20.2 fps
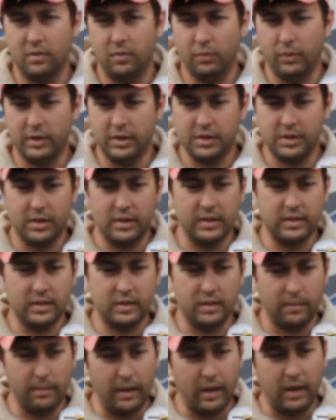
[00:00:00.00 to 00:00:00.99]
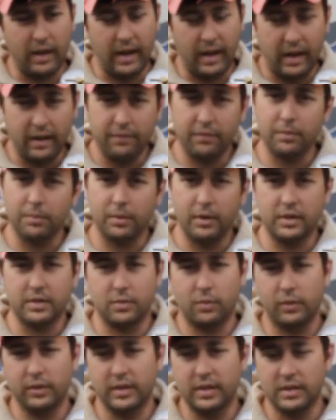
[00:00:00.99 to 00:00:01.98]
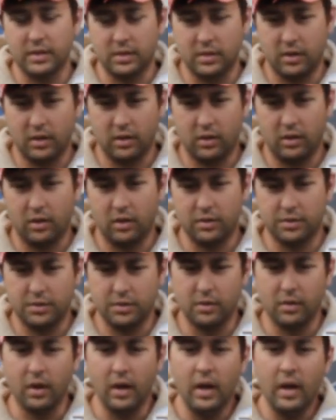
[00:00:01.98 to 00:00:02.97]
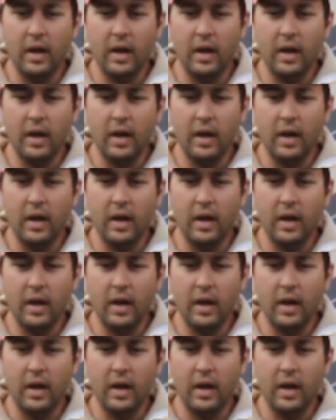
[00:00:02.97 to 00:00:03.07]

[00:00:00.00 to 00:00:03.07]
which is about half the price of what this is going to cost you.